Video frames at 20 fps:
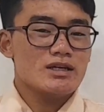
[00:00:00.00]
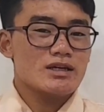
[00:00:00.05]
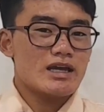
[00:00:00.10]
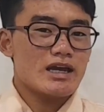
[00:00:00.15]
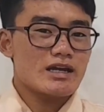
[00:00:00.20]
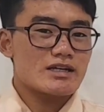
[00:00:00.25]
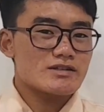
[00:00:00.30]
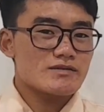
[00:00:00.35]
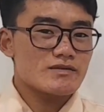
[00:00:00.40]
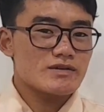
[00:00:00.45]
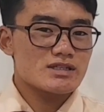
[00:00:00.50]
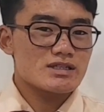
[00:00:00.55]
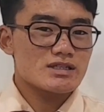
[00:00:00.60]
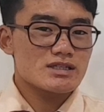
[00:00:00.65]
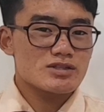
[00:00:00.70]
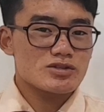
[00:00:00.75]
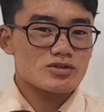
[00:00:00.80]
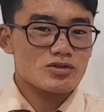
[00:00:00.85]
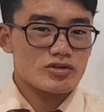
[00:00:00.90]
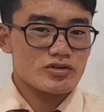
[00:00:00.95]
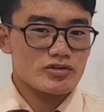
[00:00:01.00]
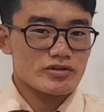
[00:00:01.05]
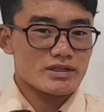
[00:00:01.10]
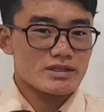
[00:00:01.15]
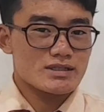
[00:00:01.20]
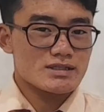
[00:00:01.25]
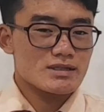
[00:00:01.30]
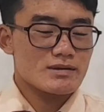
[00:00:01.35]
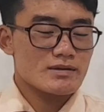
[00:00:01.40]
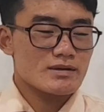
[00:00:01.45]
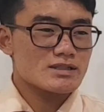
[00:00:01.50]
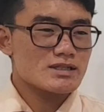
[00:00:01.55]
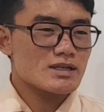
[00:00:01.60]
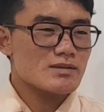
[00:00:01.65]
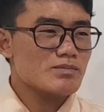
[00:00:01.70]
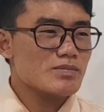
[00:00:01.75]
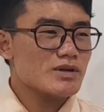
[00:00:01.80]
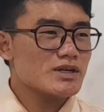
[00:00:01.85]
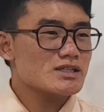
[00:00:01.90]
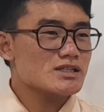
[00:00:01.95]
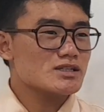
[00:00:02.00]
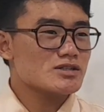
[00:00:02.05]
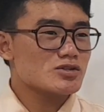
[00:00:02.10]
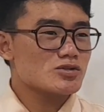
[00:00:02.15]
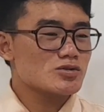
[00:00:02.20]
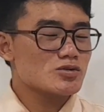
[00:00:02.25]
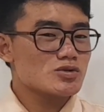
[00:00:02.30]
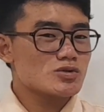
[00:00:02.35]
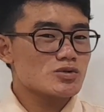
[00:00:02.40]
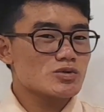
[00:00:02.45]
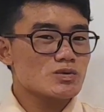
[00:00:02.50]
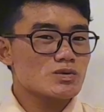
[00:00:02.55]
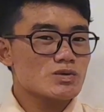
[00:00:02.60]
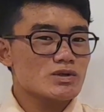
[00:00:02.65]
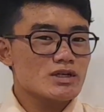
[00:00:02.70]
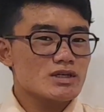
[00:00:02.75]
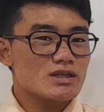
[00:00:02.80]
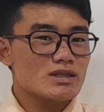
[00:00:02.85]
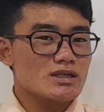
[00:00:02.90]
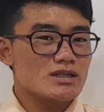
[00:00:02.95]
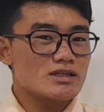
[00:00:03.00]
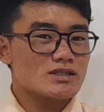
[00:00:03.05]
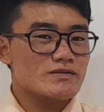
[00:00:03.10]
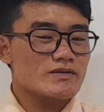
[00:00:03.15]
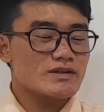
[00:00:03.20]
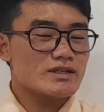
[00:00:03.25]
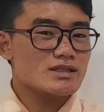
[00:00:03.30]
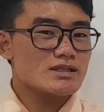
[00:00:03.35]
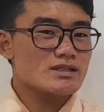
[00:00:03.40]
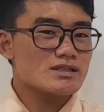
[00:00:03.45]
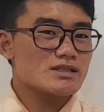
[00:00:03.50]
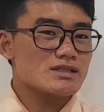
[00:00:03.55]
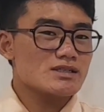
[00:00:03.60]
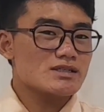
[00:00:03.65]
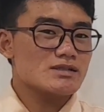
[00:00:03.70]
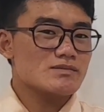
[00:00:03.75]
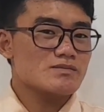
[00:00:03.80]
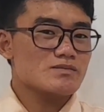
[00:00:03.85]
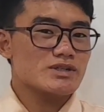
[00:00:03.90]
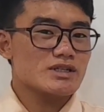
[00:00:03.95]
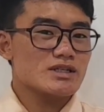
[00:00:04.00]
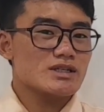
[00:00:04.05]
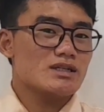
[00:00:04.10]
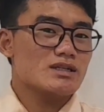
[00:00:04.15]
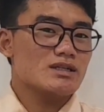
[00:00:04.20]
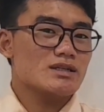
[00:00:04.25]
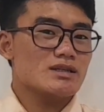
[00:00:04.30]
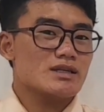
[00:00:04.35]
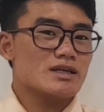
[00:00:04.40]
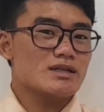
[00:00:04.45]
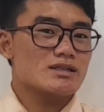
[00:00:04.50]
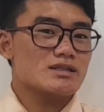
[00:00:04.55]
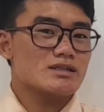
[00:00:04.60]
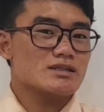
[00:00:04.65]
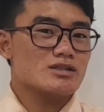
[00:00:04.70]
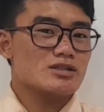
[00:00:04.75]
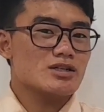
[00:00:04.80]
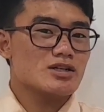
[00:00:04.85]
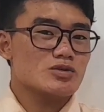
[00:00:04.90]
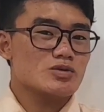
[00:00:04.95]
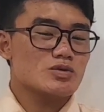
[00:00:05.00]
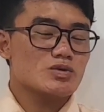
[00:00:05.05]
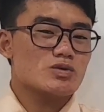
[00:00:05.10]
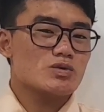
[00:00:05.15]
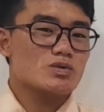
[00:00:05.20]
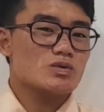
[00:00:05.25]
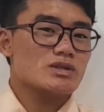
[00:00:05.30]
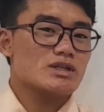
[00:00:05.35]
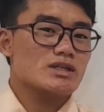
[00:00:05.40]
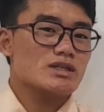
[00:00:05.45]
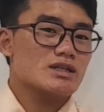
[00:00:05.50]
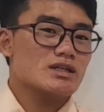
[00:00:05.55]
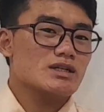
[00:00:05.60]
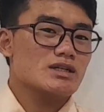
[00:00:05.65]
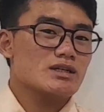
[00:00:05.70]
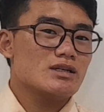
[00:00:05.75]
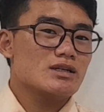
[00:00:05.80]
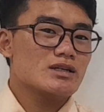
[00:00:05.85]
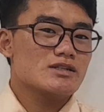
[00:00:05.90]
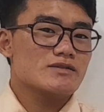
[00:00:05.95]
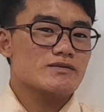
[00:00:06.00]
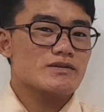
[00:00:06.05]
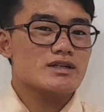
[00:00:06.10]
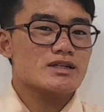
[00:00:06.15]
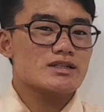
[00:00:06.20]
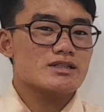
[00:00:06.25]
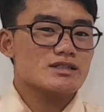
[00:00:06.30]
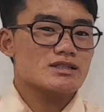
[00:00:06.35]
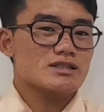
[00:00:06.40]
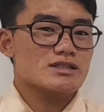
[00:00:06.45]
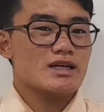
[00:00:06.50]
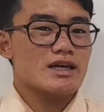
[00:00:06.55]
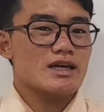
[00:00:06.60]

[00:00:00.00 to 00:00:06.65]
activity intolerance. Some patients, due to the difficulties in breathing, that is due to the difficulty in